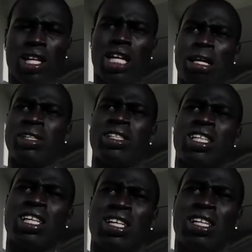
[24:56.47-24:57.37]
I'm in
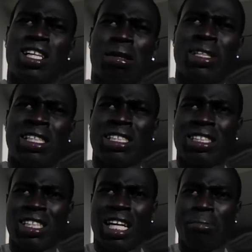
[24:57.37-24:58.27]
uh I'm in this
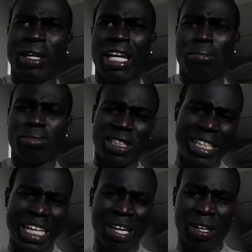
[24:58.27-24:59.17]
I'm a, I'm
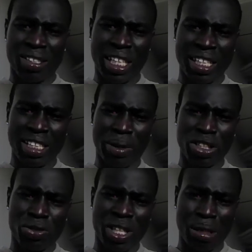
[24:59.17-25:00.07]
sitting down outside this
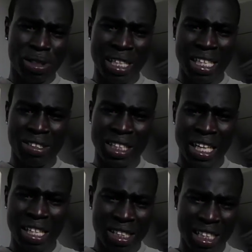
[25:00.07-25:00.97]
restaurant. I'm sitting
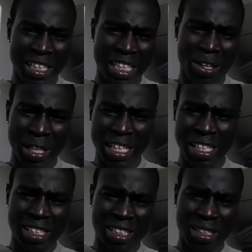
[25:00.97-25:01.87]
outside and sitting down
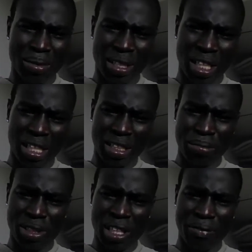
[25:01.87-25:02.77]
eating some uh, some
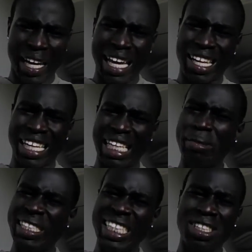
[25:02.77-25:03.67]
stuff. I had like
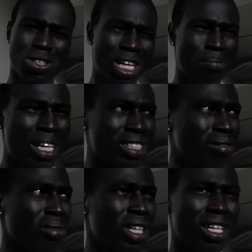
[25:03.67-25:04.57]
EBT, so I
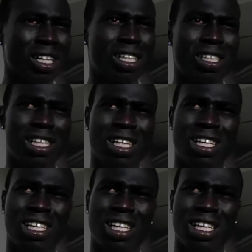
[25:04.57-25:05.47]
some uh, uh,
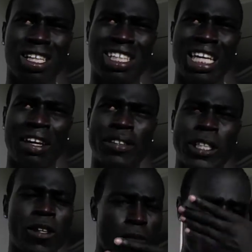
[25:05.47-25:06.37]
uh
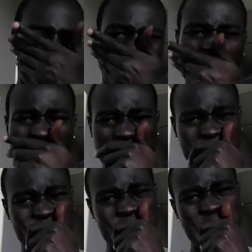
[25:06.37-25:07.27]
KFC.
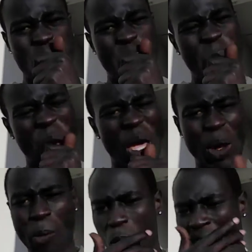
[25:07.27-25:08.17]
Damn,
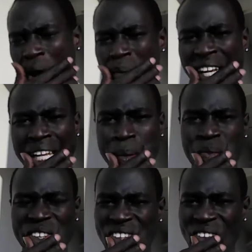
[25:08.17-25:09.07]
I hope my lip
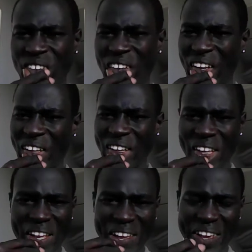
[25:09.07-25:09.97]
wasn't.
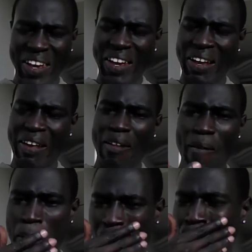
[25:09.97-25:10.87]
Yeah,
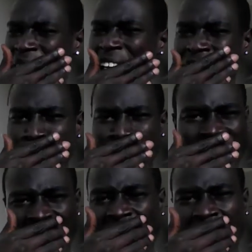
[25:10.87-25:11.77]
I'm taking these
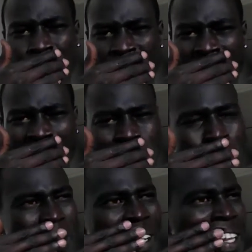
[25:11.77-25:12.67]
medications right now, so
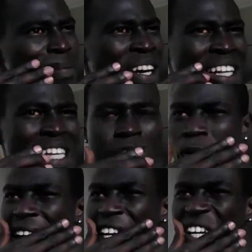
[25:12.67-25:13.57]
my lip kind of gets
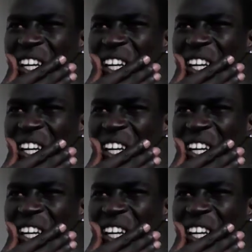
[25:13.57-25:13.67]
white.